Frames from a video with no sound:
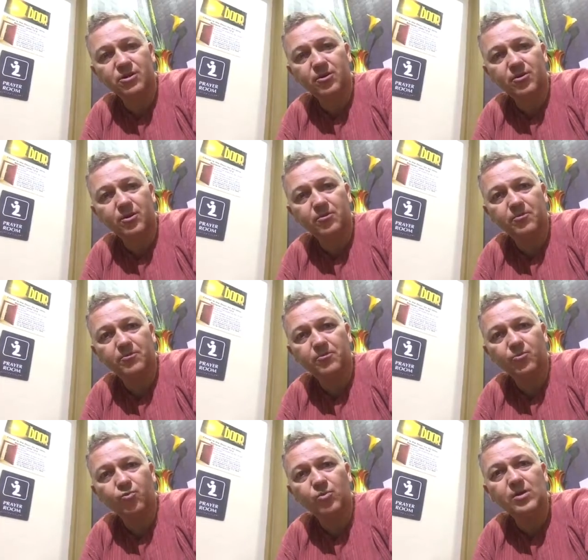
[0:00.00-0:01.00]
that I want to
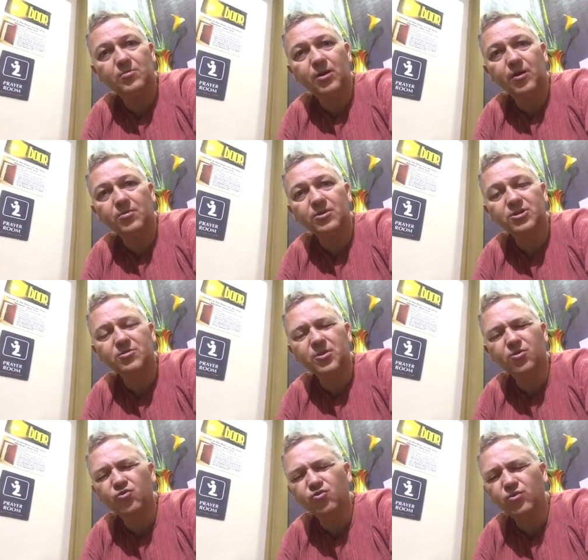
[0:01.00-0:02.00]
republish, some
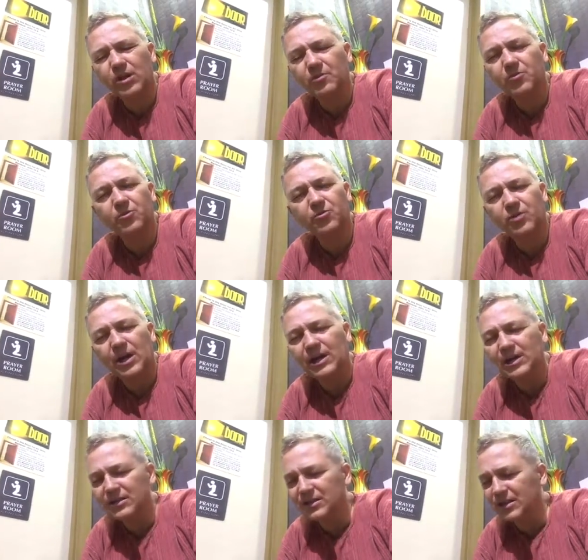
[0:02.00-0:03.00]
incredible
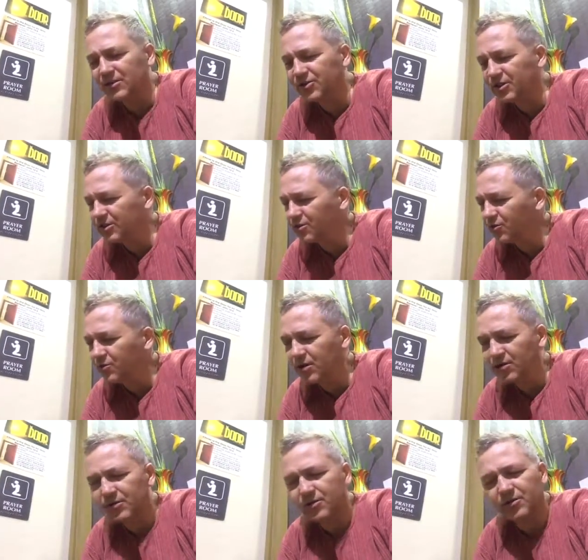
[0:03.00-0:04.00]
writings that are just so
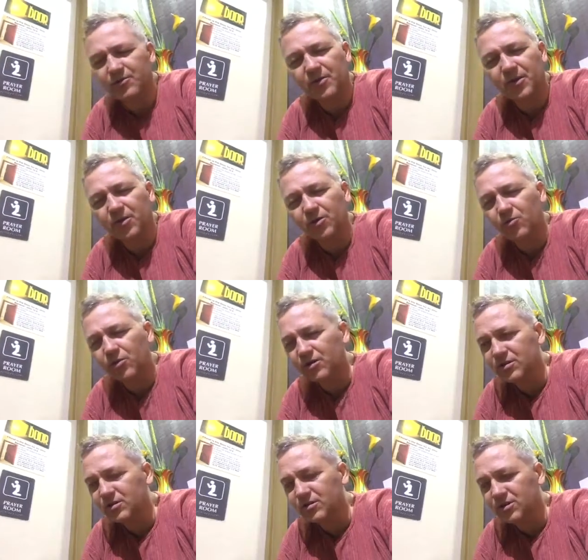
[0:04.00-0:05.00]
near and dear to my heart. One
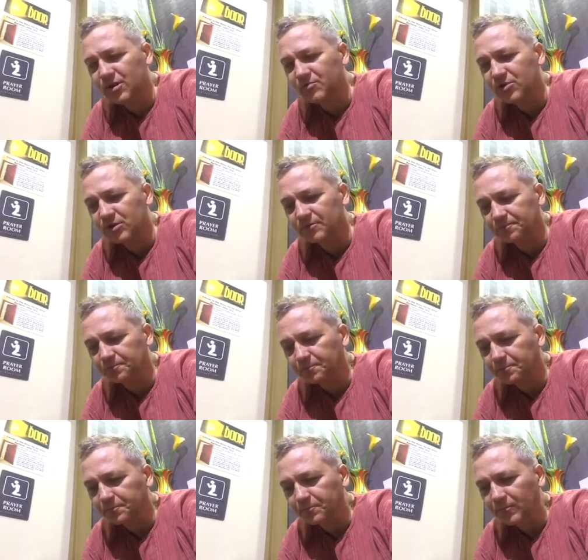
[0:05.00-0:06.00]
is the subject,
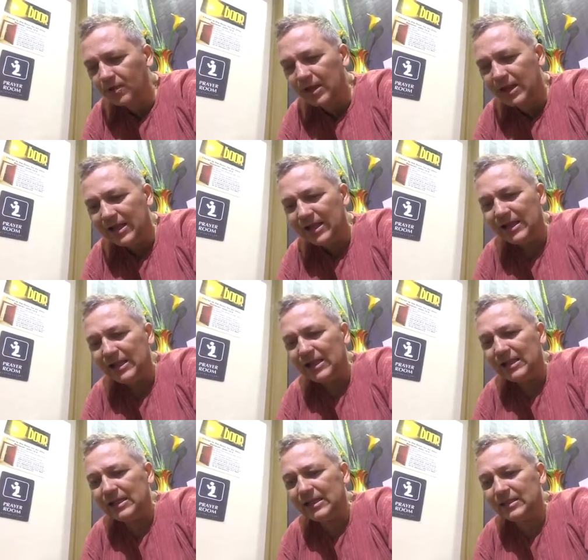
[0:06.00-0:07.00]

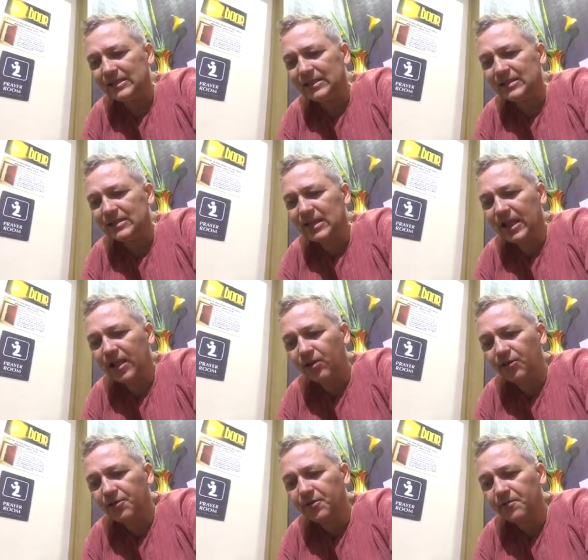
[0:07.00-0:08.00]
it, it's
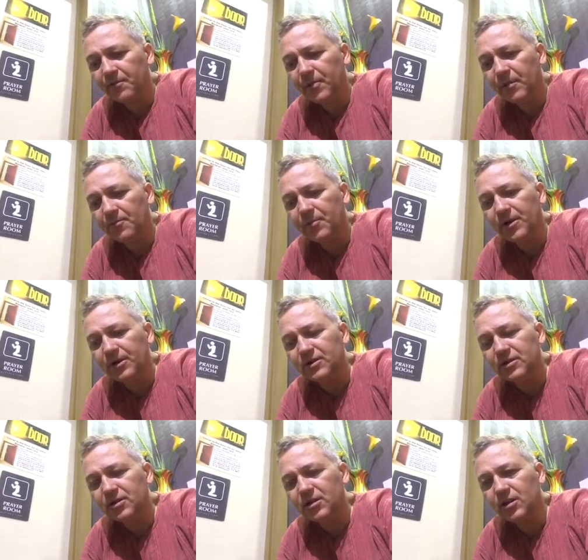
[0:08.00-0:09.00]
health, but
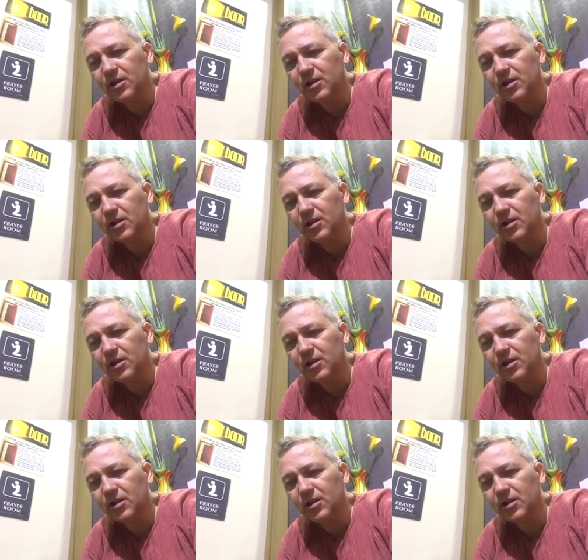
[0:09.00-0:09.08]
it's